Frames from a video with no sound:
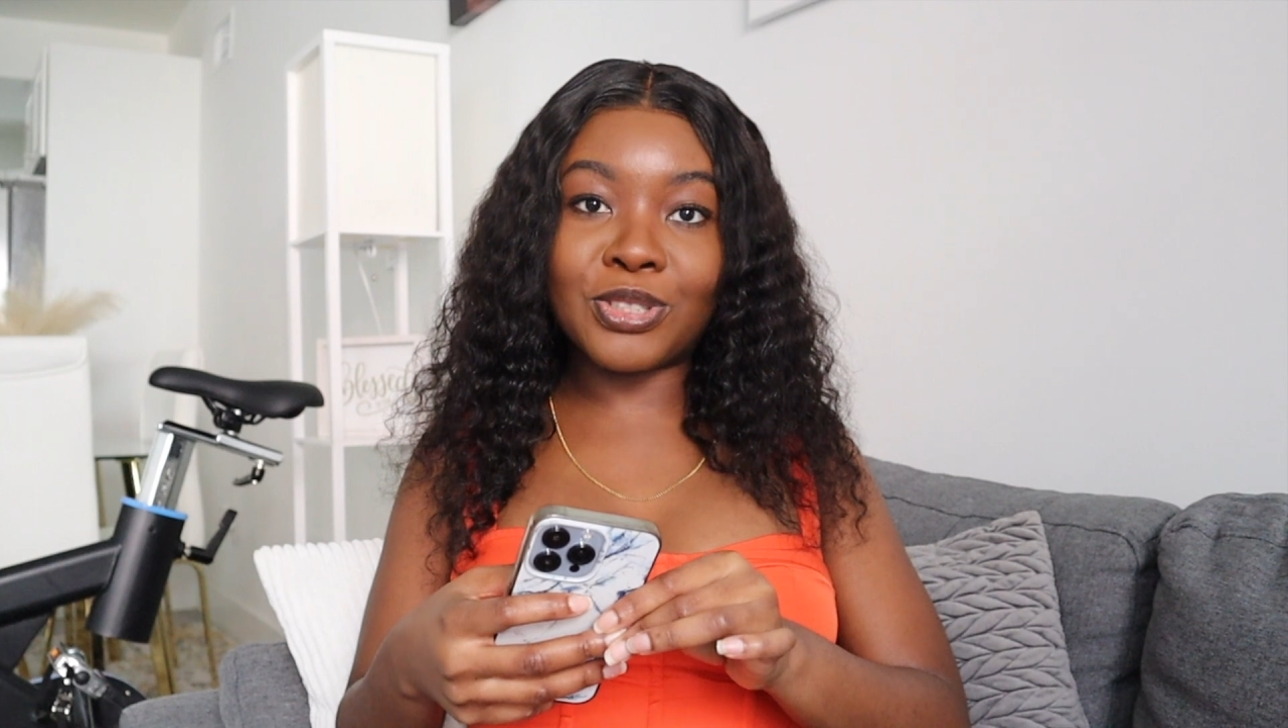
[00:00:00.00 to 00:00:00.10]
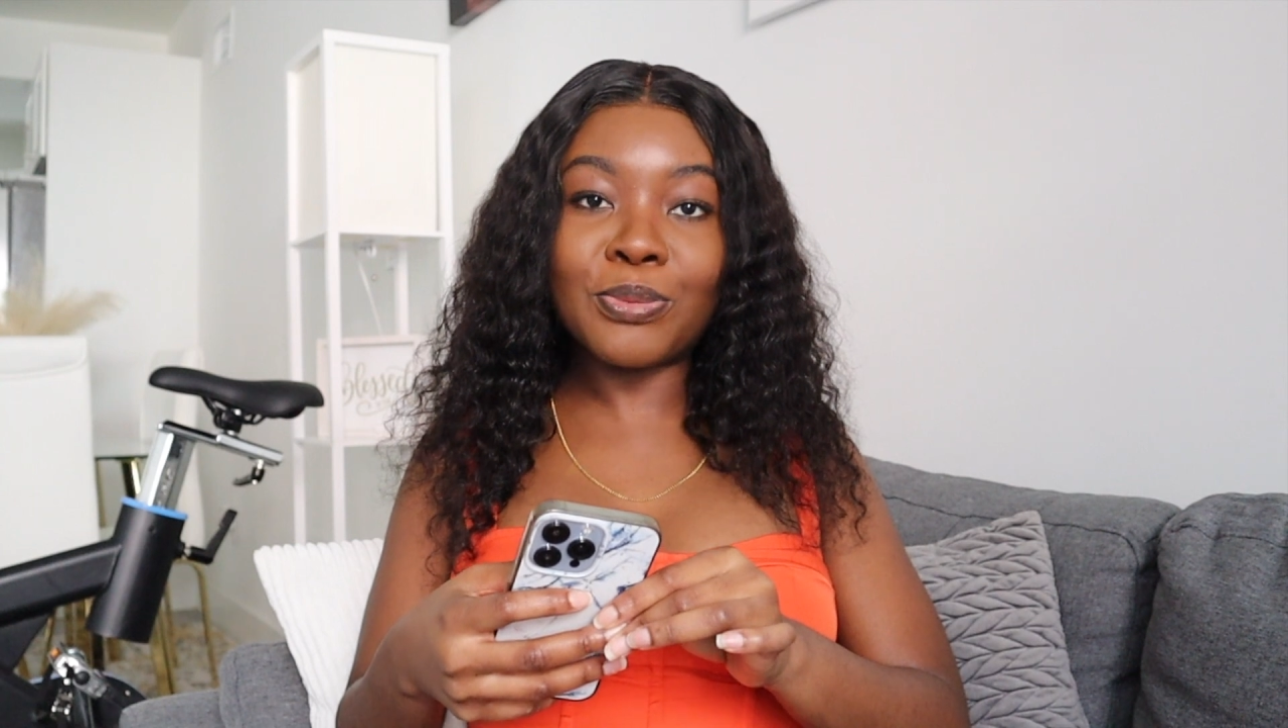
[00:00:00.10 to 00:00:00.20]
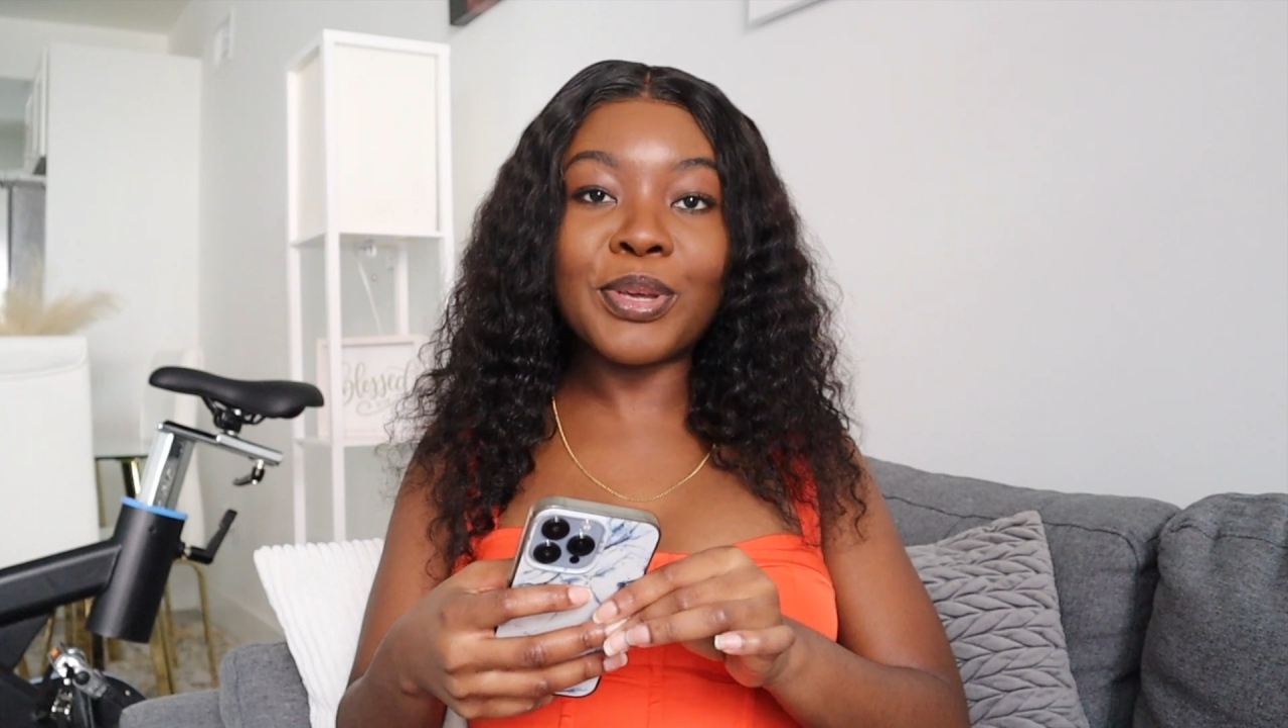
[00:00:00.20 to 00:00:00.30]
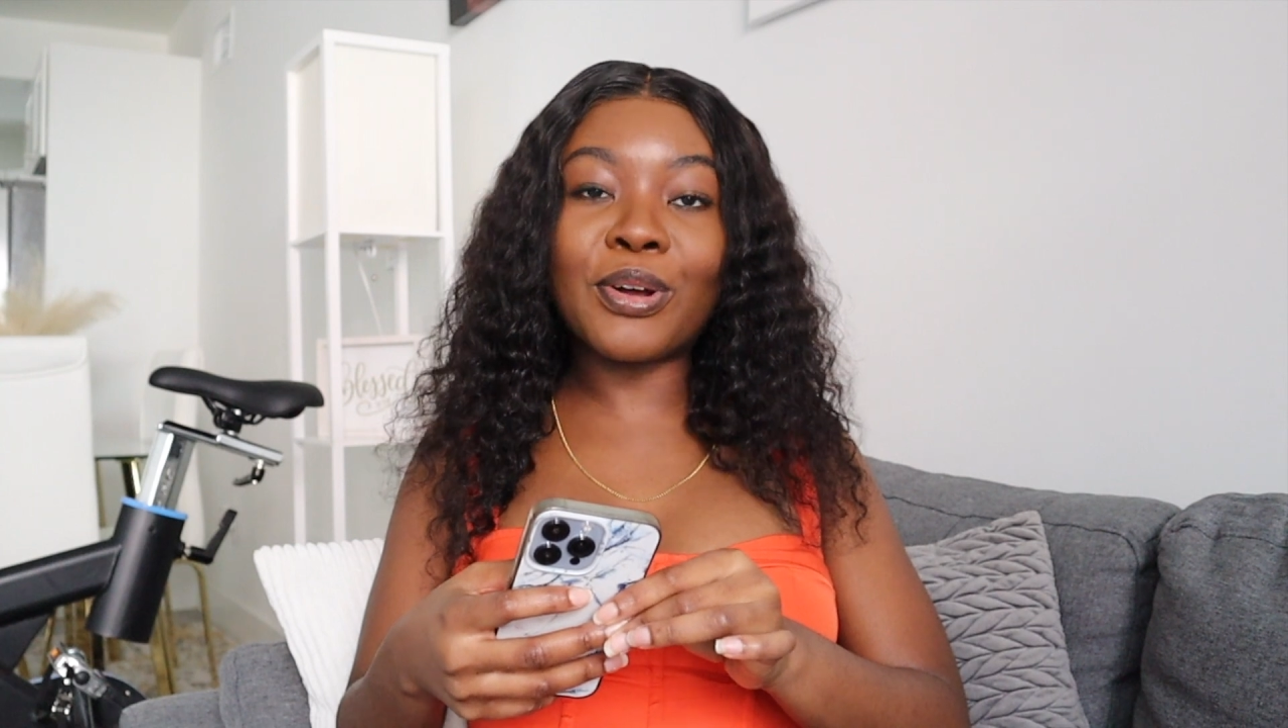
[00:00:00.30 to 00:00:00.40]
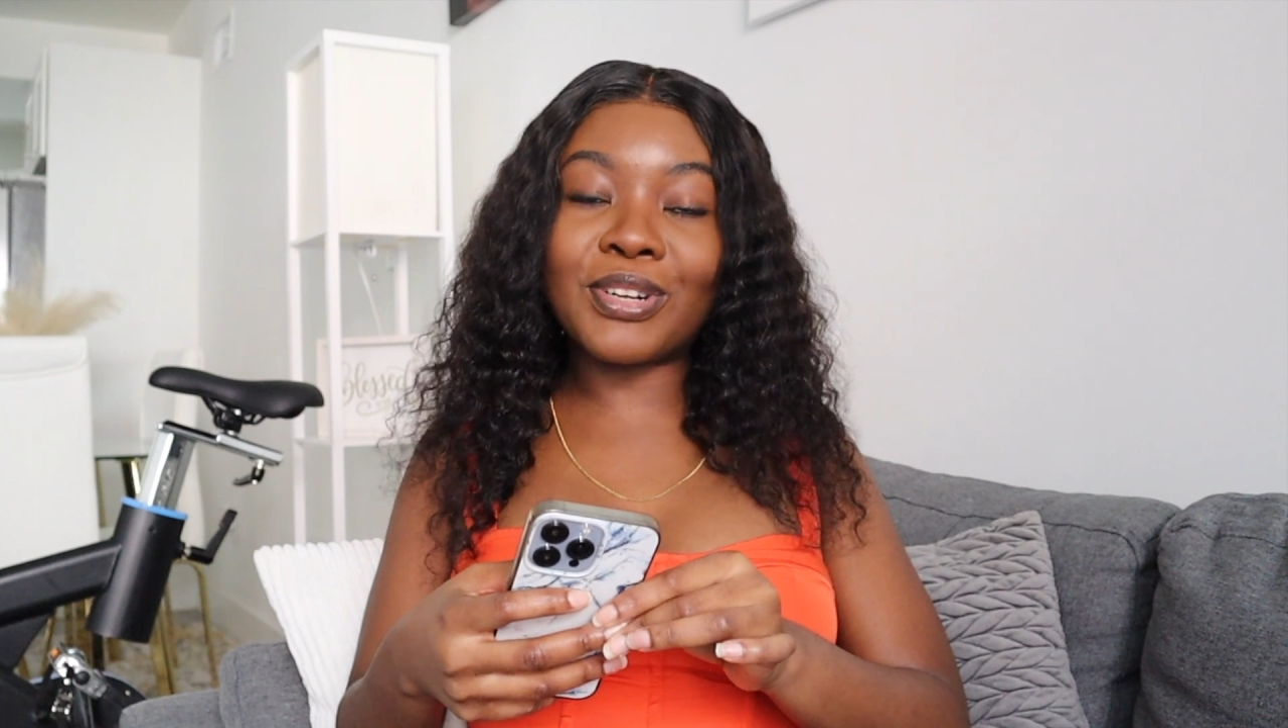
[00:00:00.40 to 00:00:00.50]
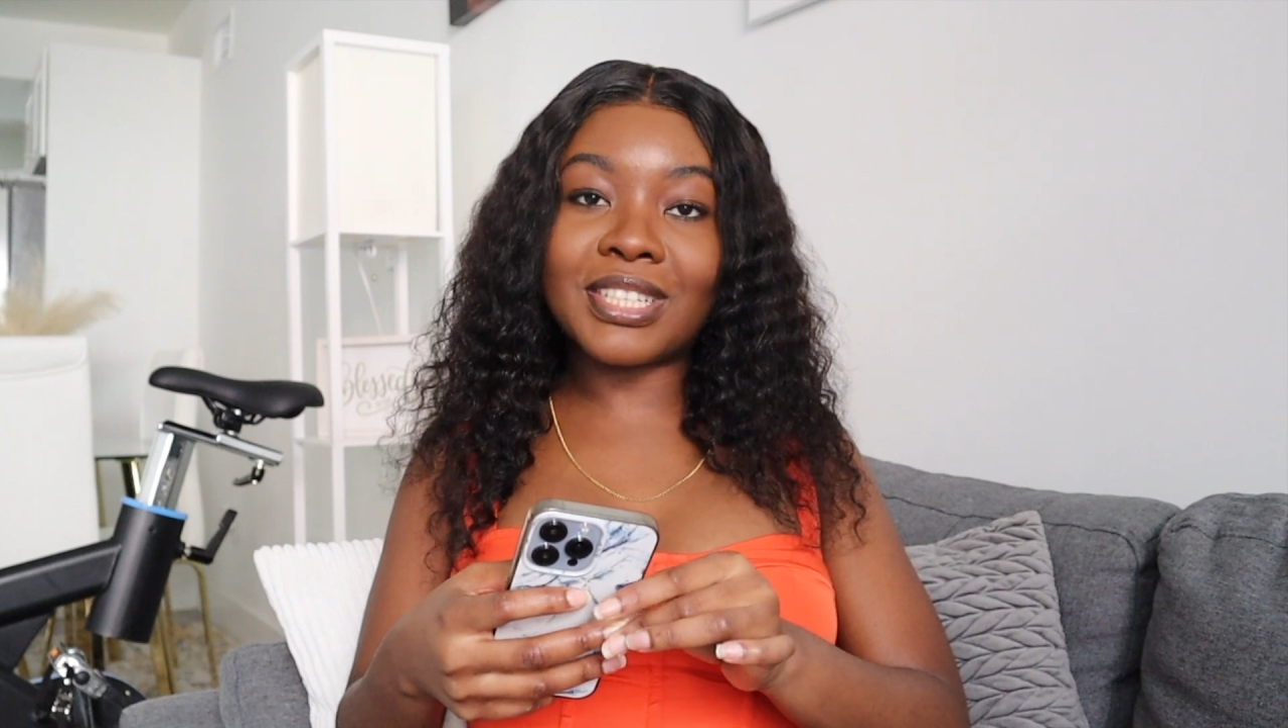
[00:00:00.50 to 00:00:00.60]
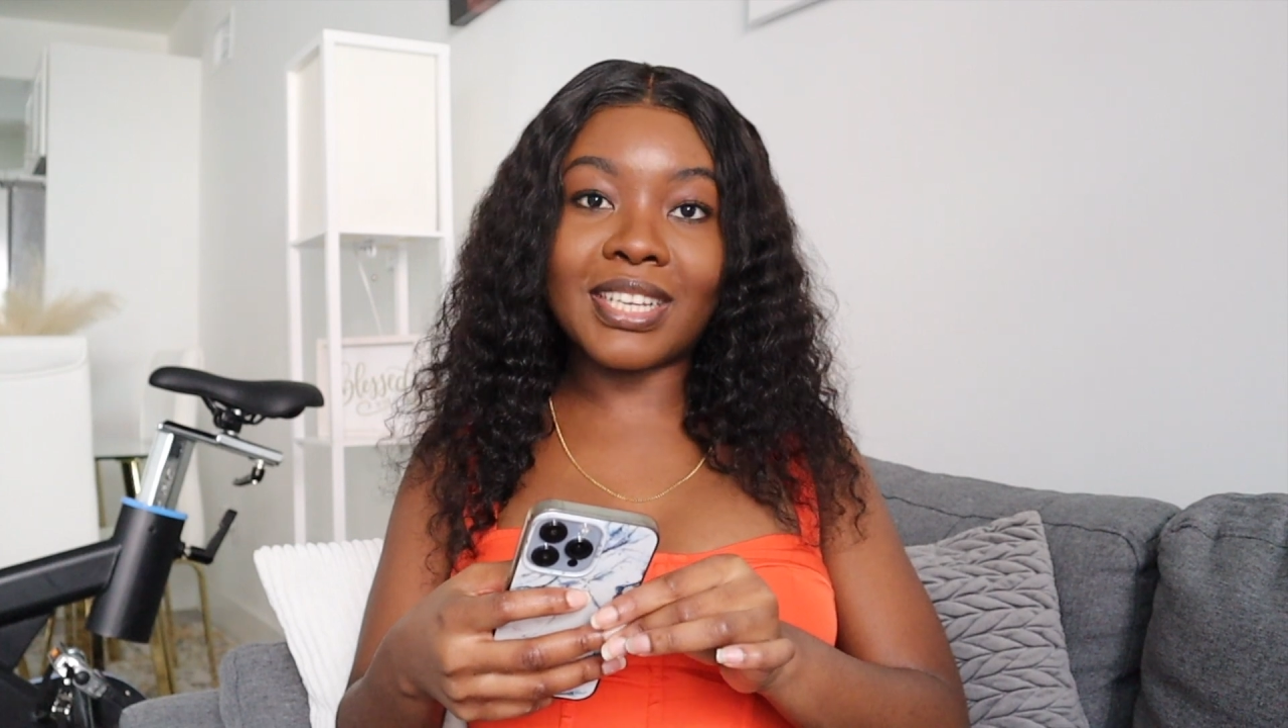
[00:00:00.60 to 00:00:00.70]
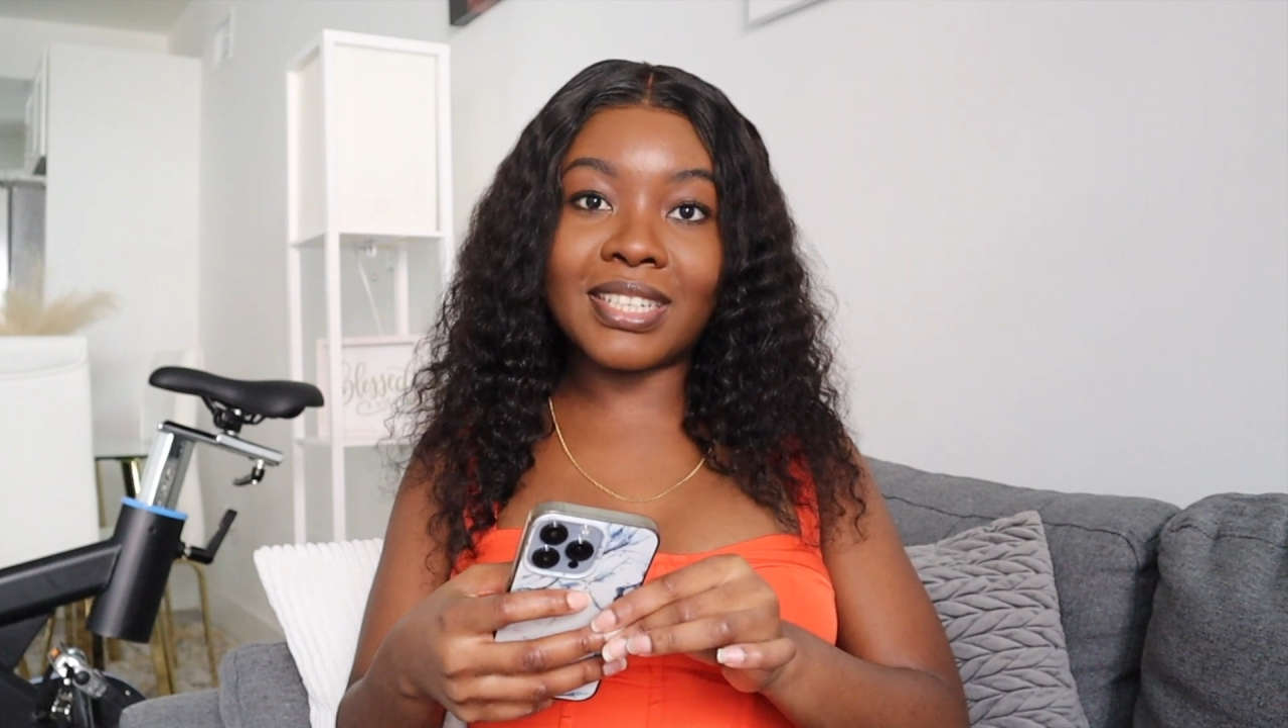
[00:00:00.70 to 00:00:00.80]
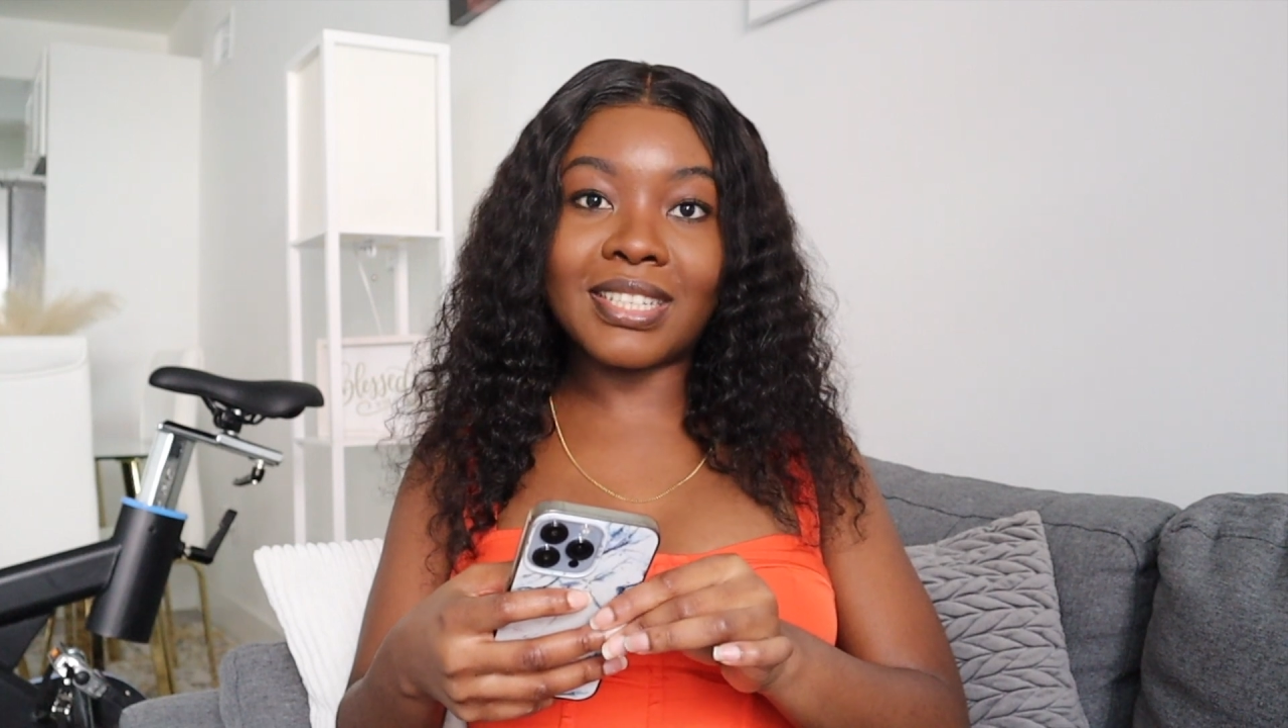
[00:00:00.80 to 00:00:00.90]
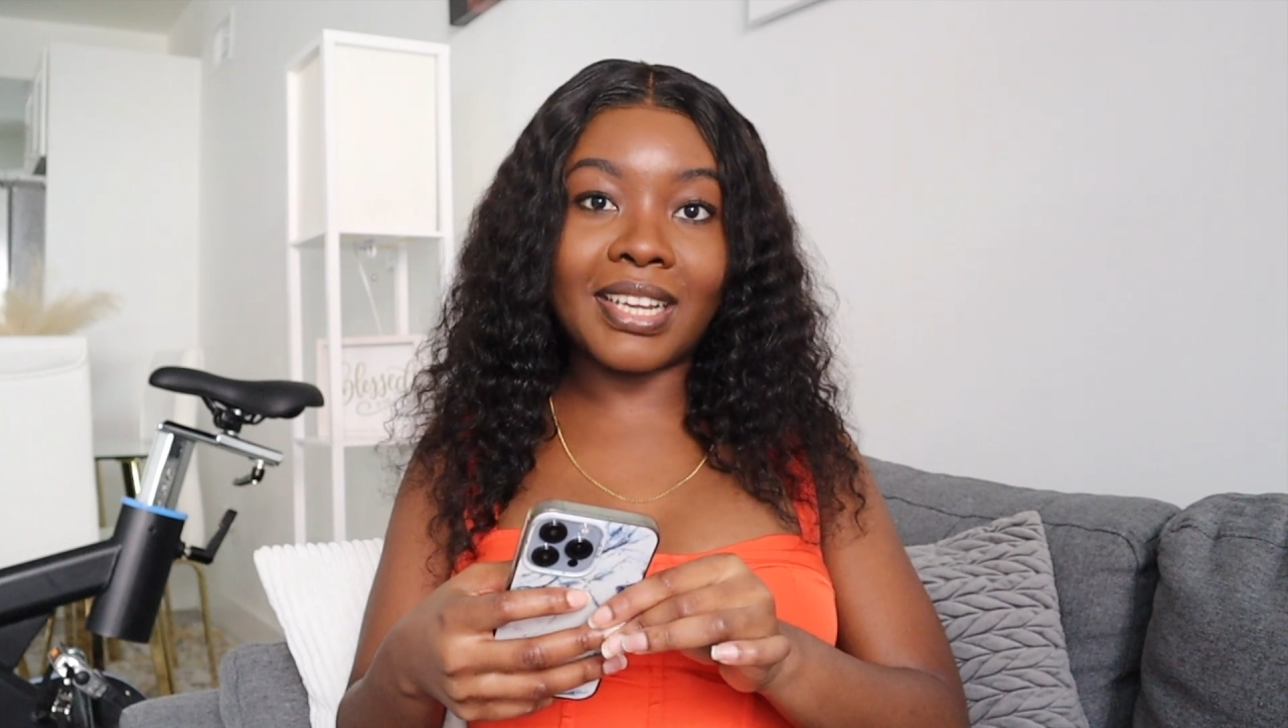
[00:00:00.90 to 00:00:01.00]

to be content